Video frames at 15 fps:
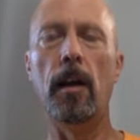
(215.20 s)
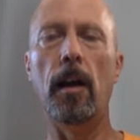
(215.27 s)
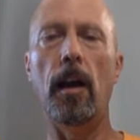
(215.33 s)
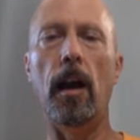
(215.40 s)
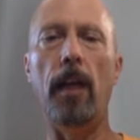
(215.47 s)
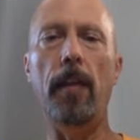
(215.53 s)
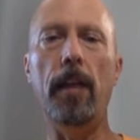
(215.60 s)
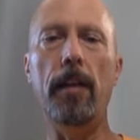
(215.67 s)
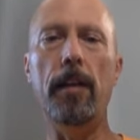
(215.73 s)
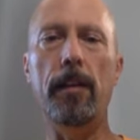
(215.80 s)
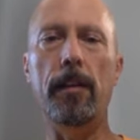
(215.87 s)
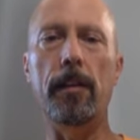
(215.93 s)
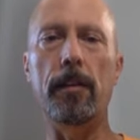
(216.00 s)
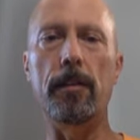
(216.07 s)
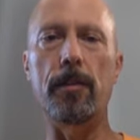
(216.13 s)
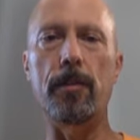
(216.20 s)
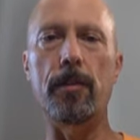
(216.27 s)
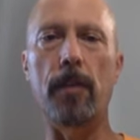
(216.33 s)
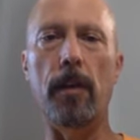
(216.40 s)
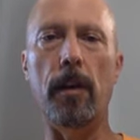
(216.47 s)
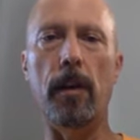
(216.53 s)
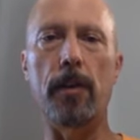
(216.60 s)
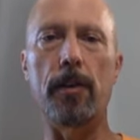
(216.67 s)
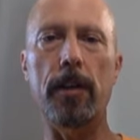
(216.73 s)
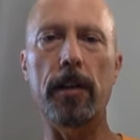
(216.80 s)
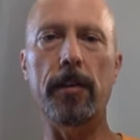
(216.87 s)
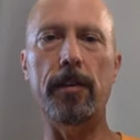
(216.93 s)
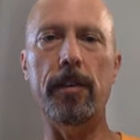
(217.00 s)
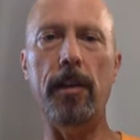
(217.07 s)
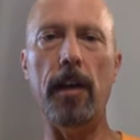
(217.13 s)
And then
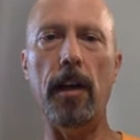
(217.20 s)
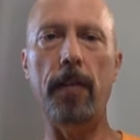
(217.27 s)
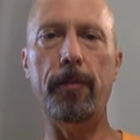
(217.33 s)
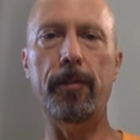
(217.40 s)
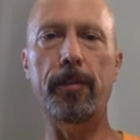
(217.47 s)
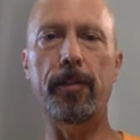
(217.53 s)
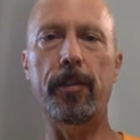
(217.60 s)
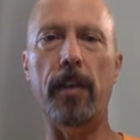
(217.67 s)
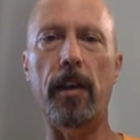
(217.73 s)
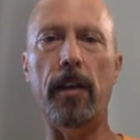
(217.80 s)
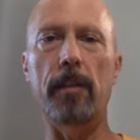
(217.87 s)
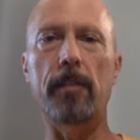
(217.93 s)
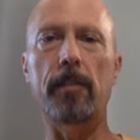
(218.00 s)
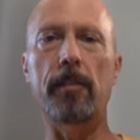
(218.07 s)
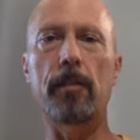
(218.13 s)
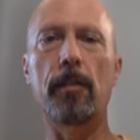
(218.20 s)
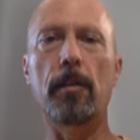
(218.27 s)
JCF says,